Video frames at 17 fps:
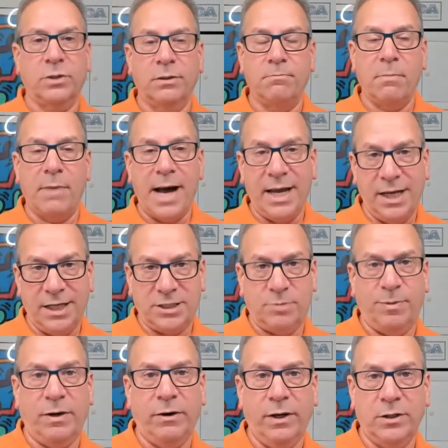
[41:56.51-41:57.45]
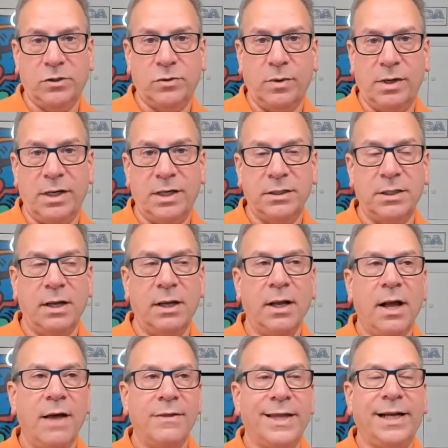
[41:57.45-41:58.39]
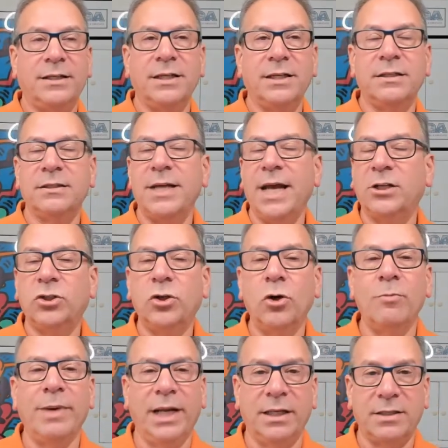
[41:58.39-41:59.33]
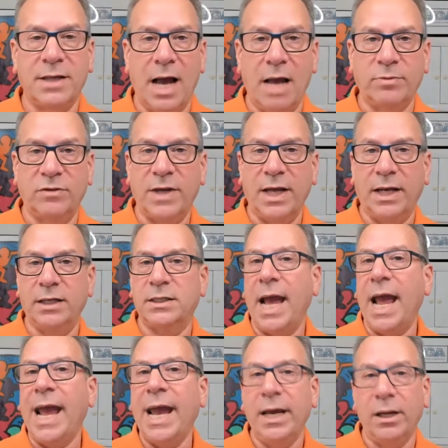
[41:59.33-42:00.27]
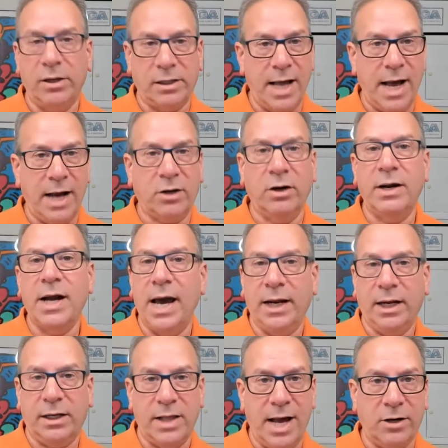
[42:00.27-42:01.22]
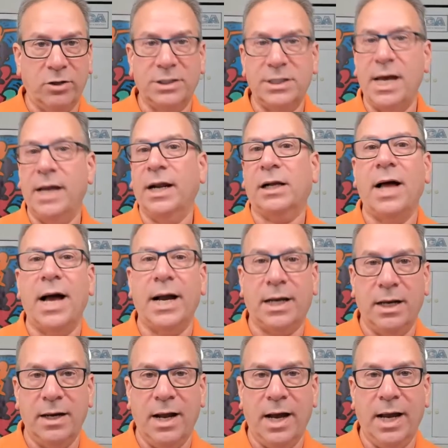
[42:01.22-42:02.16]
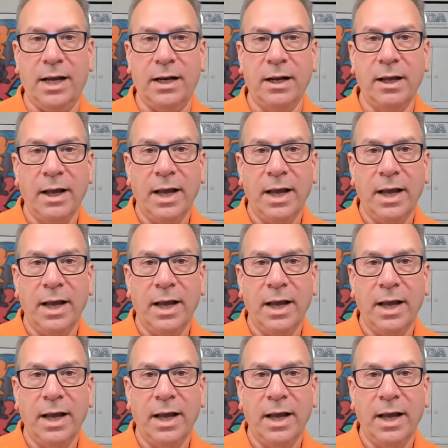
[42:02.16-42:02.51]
And my experience was that it didn't take too many times of getting to 8 o'clock or 9 o'clock or 10 o'clock at night